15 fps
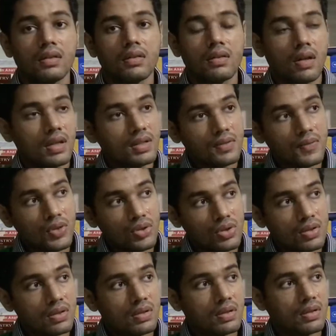
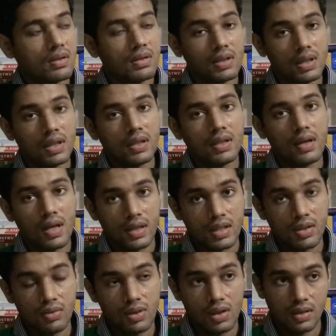transfusion related
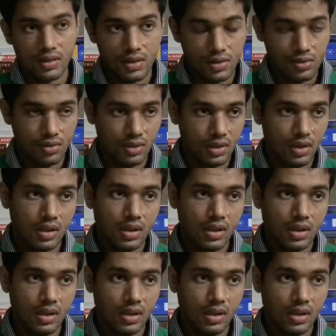acute lung injury,